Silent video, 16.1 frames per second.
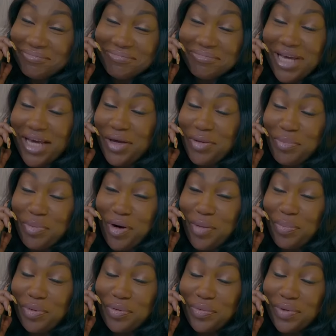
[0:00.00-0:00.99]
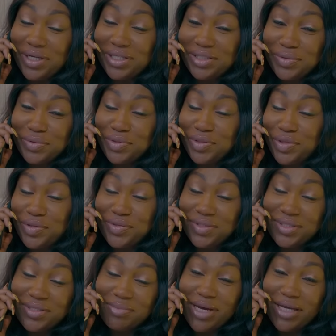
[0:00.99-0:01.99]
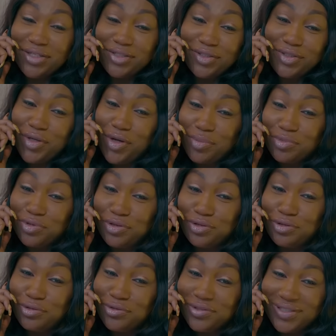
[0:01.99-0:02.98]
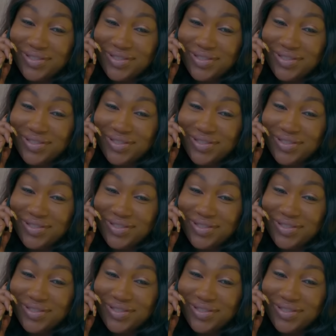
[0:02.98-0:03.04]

Make a proper wish. Who knows? It might just come true.